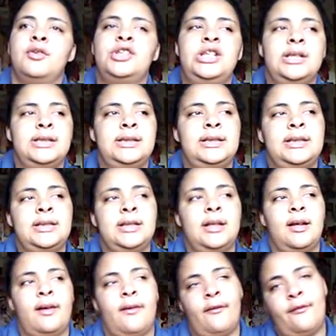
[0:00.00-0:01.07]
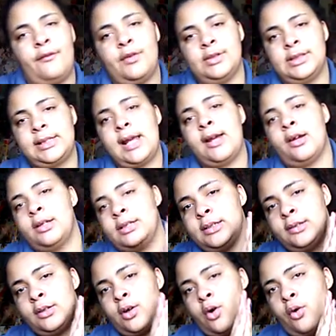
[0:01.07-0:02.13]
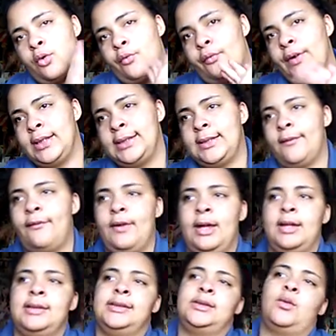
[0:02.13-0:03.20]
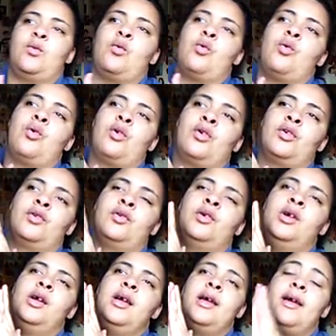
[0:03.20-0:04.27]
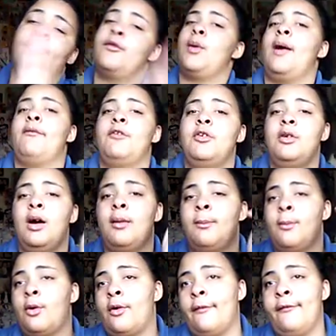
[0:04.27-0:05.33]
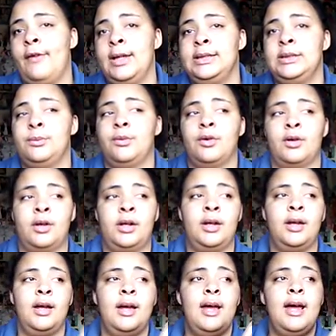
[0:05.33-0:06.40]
Just if you're scared to go face to face or if you have the number, Facebook,